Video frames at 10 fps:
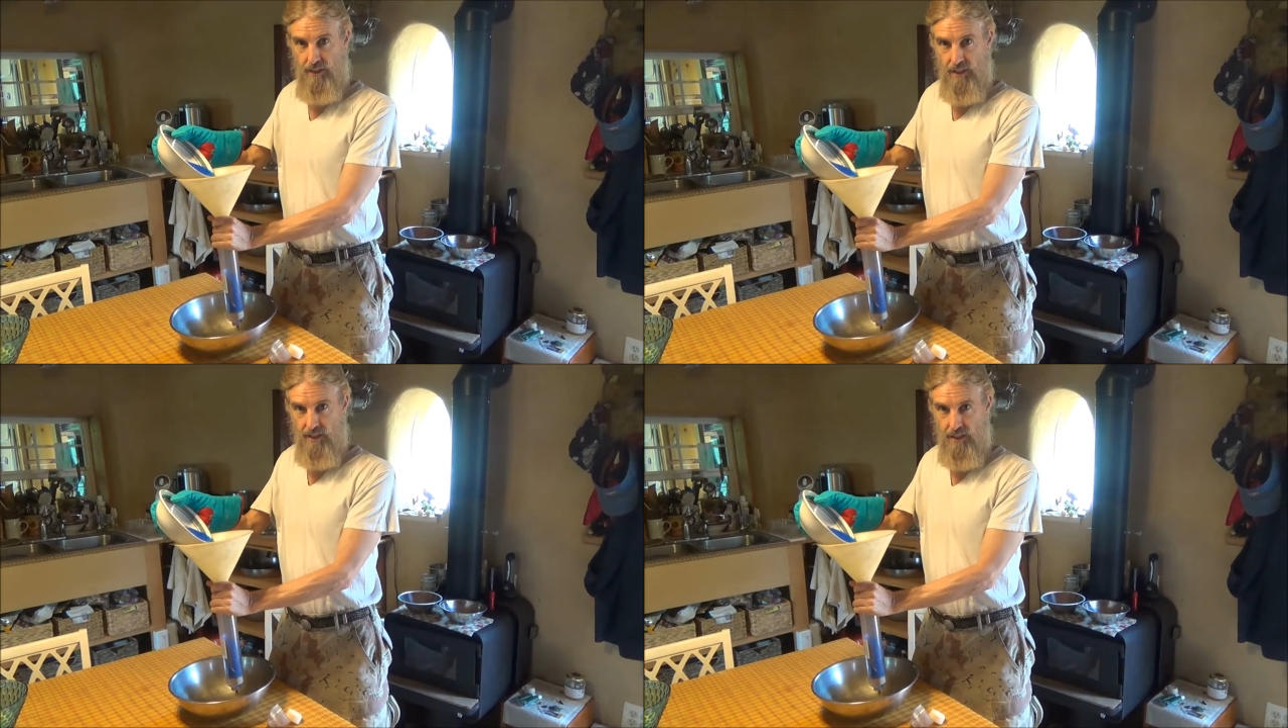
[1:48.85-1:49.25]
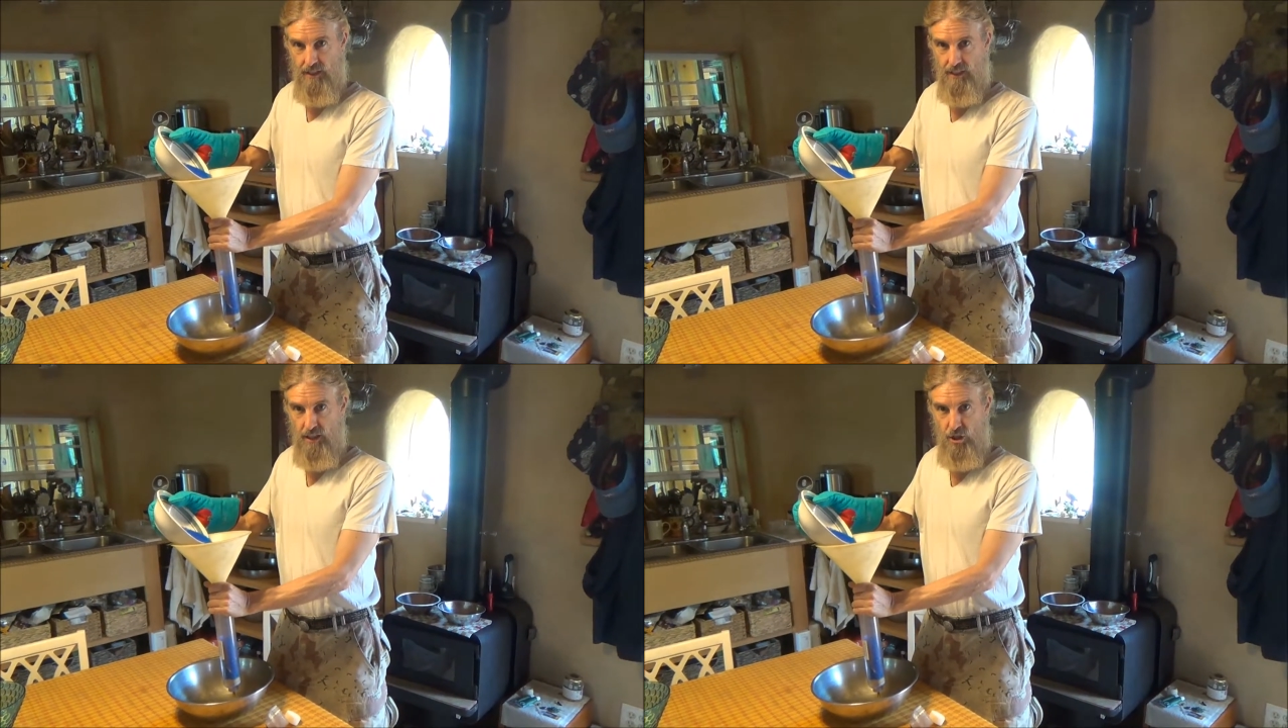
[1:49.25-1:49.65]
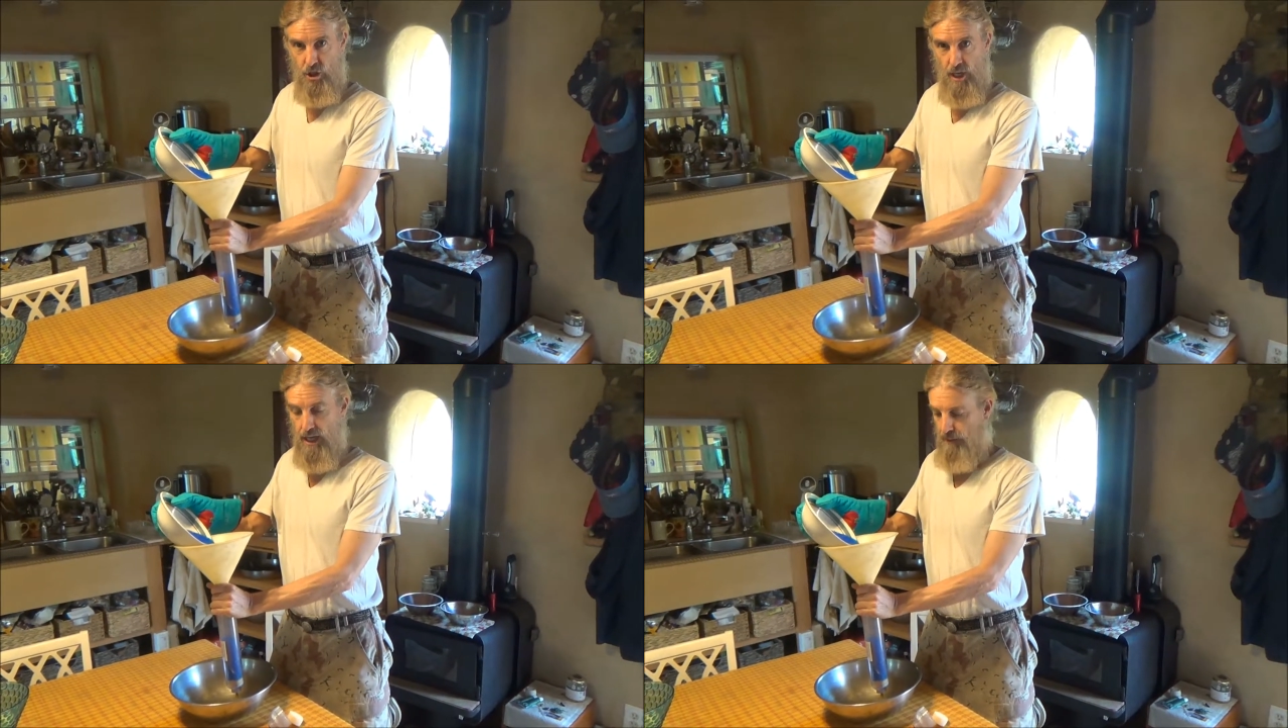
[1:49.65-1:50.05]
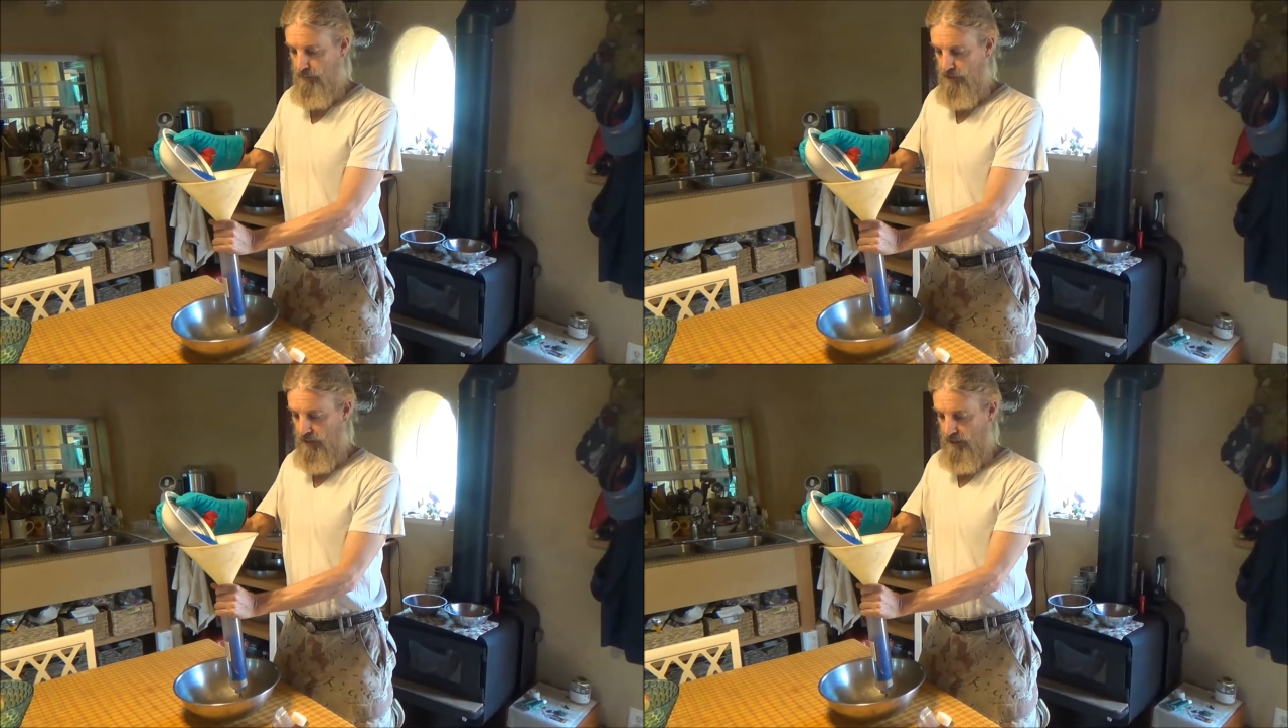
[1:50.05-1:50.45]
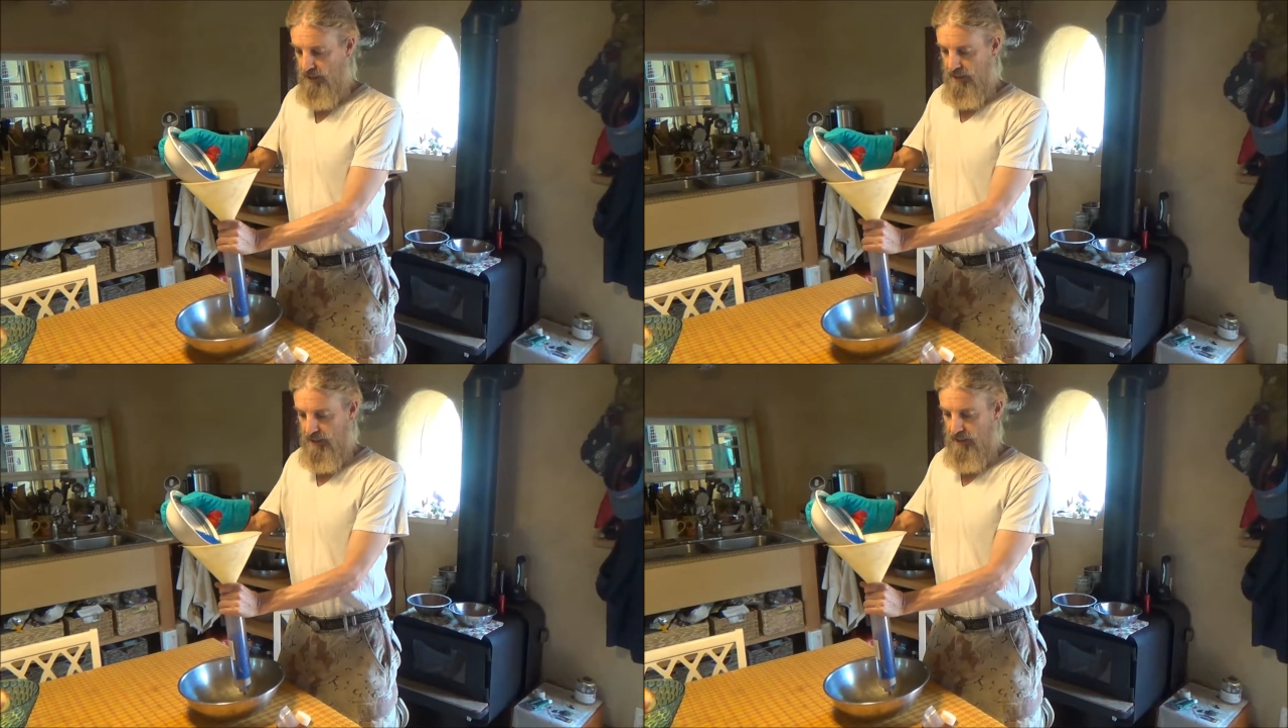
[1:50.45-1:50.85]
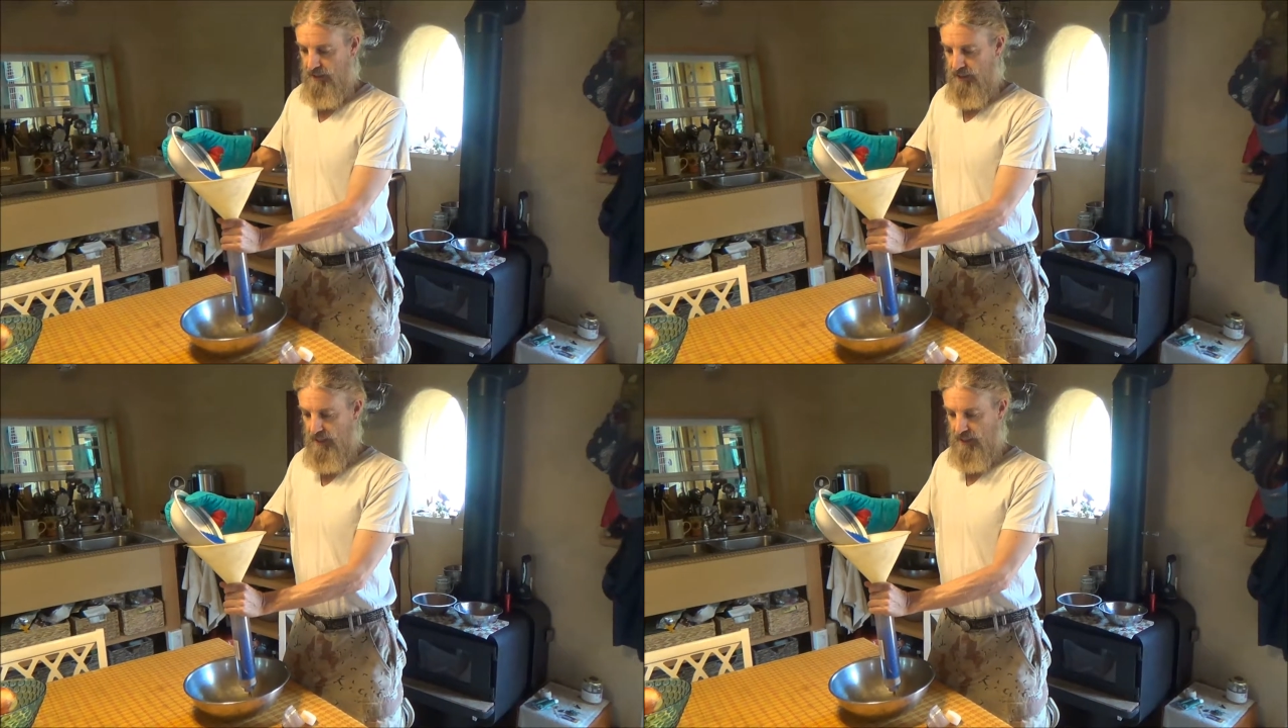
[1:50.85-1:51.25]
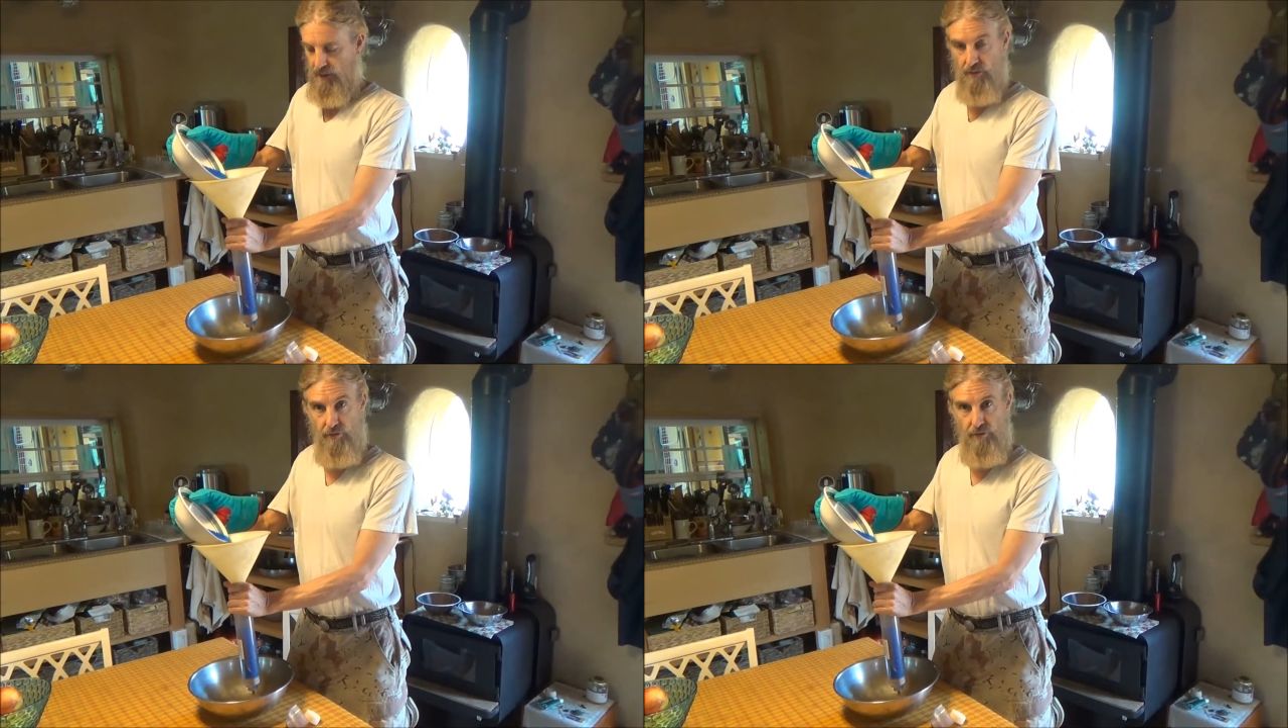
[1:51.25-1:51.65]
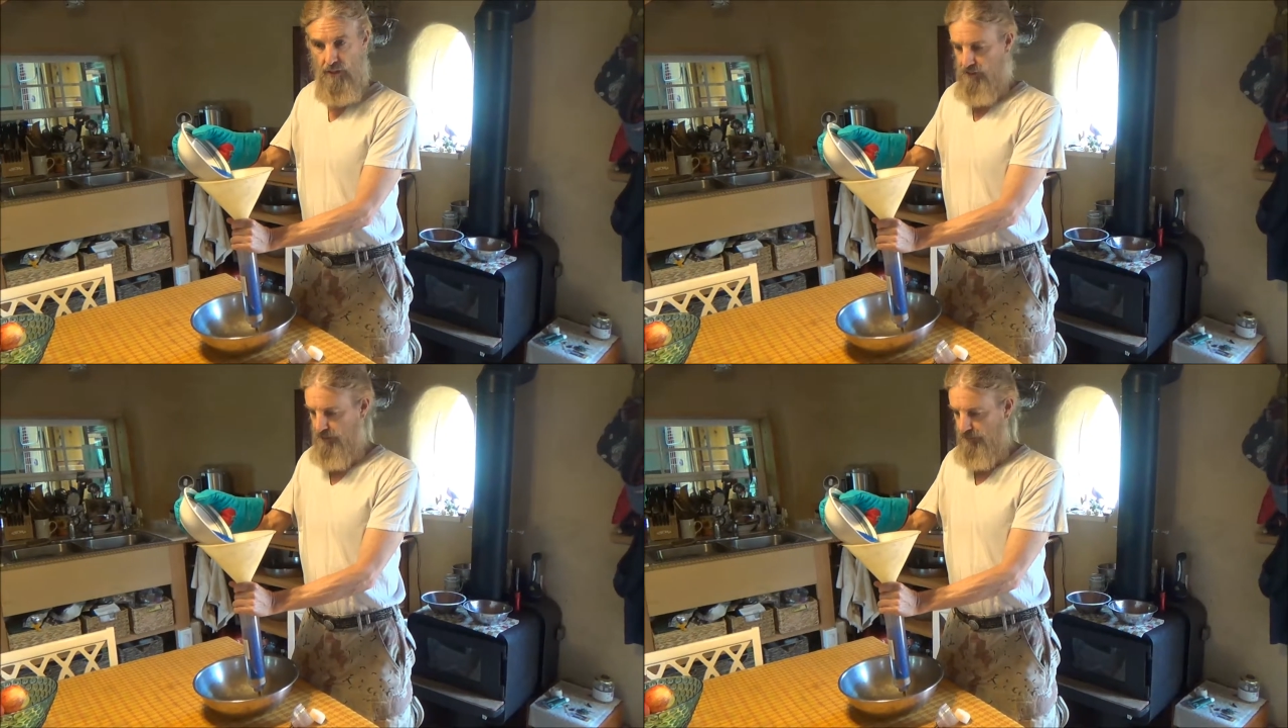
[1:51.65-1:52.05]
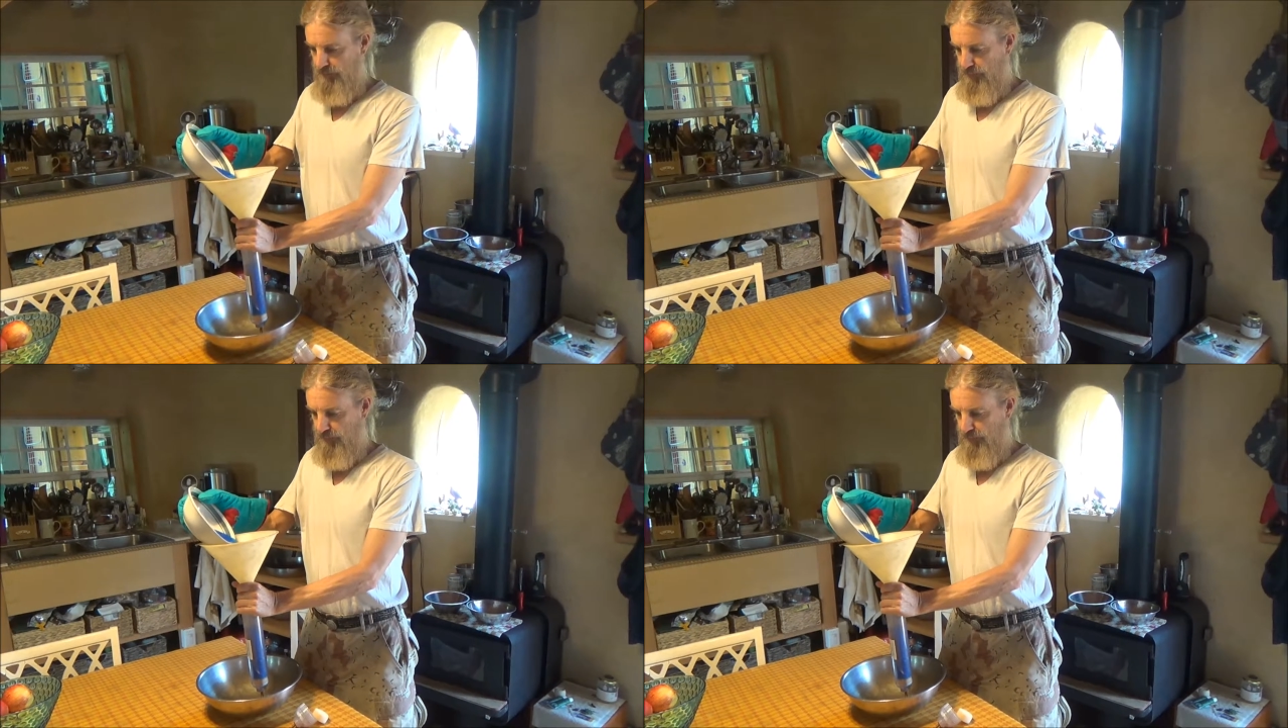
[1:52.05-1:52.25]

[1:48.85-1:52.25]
they tend to get jammed in the neck of the funnel.